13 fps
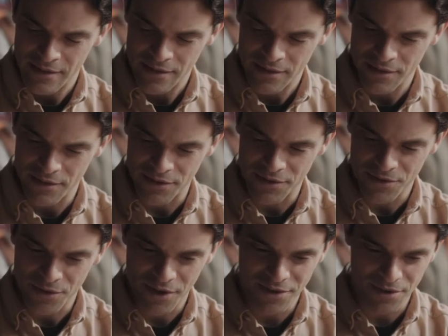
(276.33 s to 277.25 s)

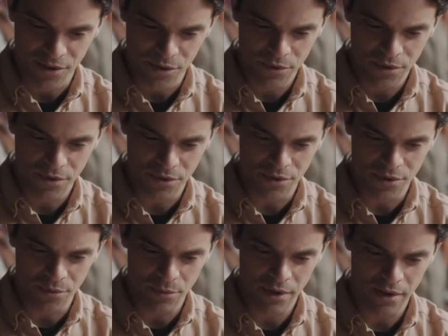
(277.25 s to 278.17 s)
Jesus Christ, Harmon, you're
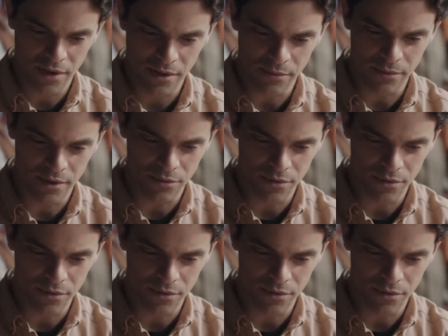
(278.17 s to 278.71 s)
humiliating my